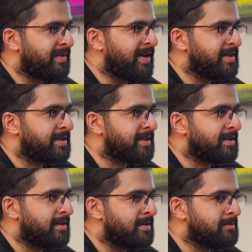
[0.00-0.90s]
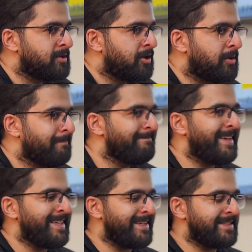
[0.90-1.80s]
preventing,
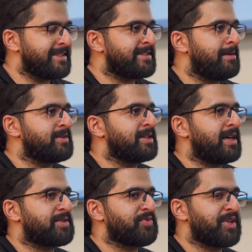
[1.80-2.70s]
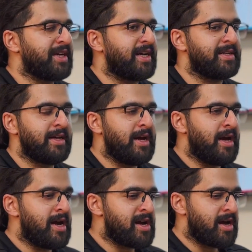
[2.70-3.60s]
is it something that we can
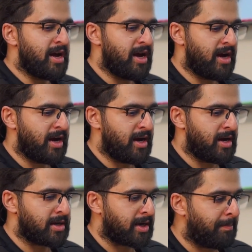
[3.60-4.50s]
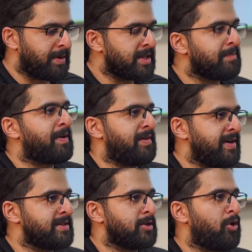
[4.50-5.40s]
completely
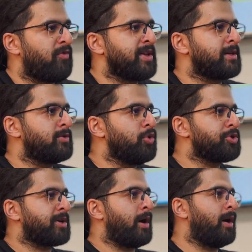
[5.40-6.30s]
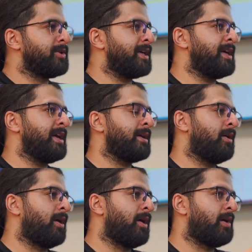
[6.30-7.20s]
prevent, with good coding
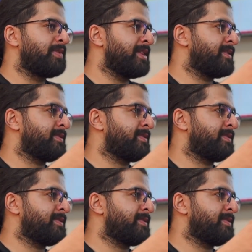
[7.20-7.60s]
or with